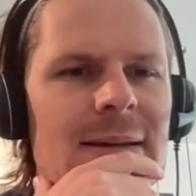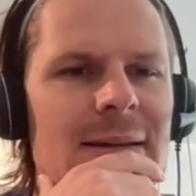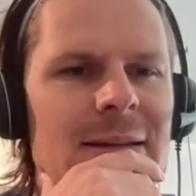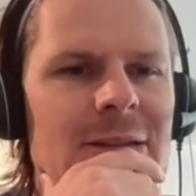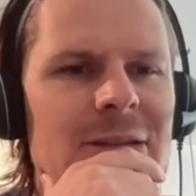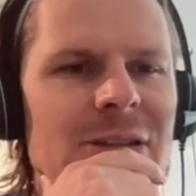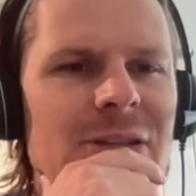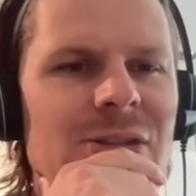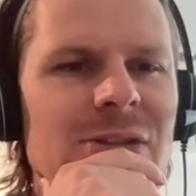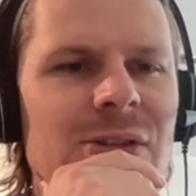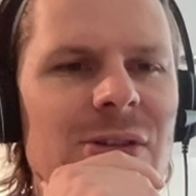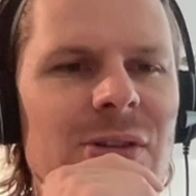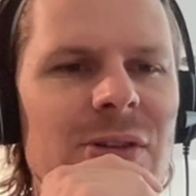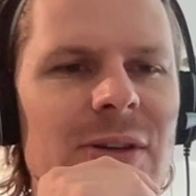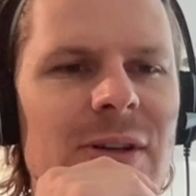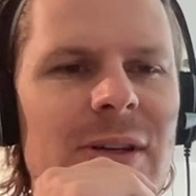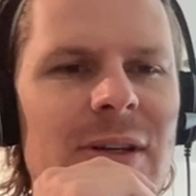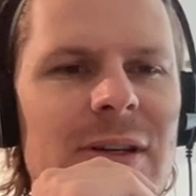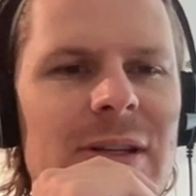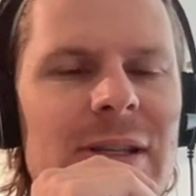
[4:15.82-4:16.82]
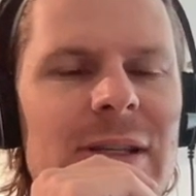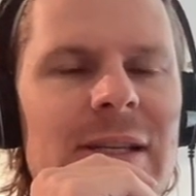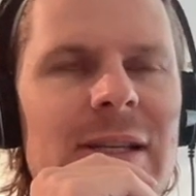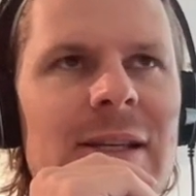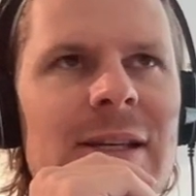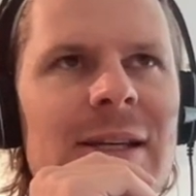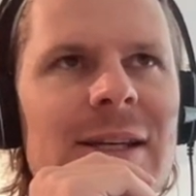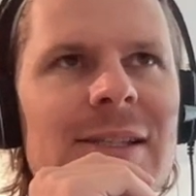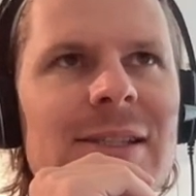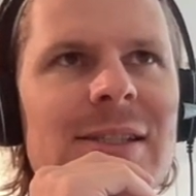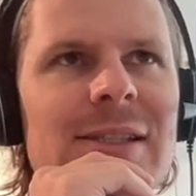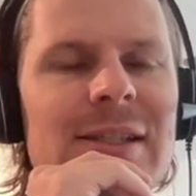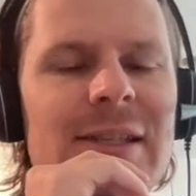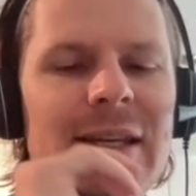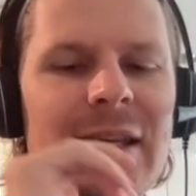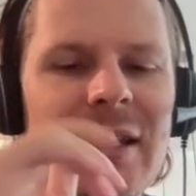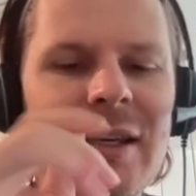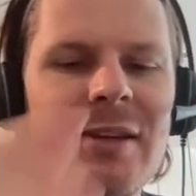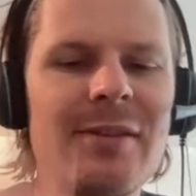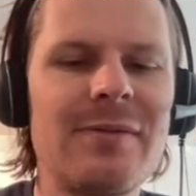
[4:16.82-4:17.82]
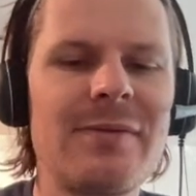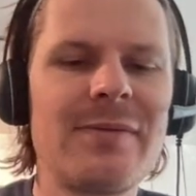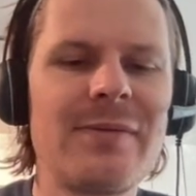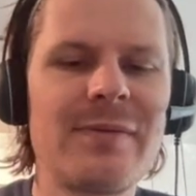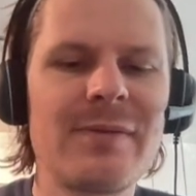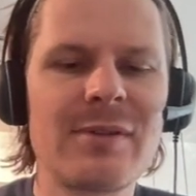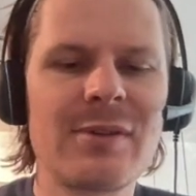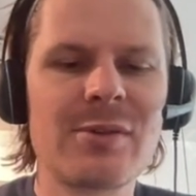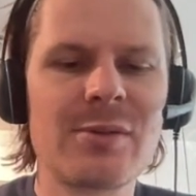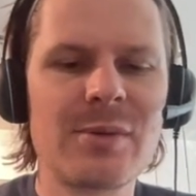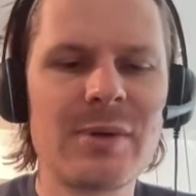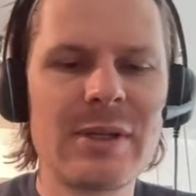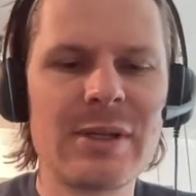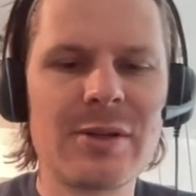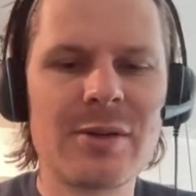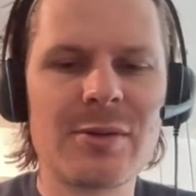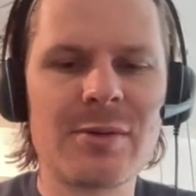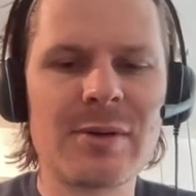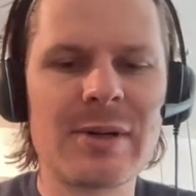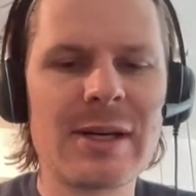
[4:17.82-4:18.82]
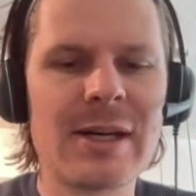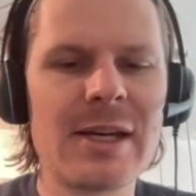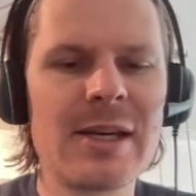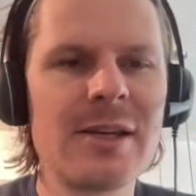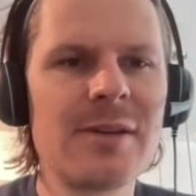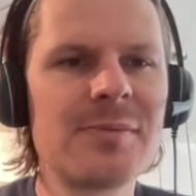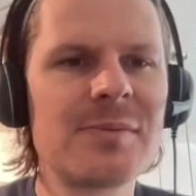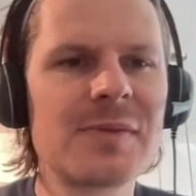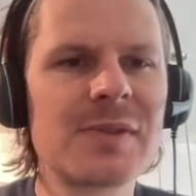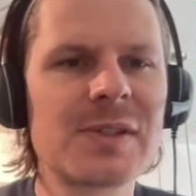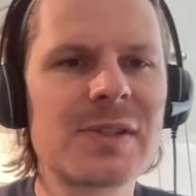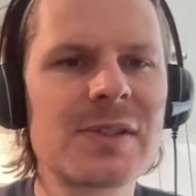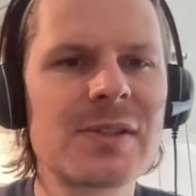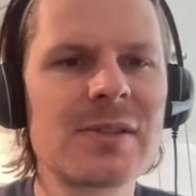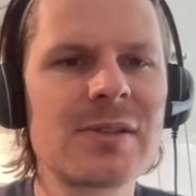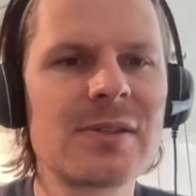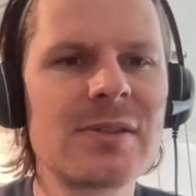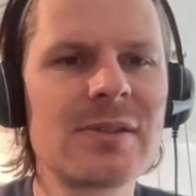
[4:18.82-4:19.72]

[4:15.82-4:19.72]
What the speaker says: The Knicks gave Quentin Grimes.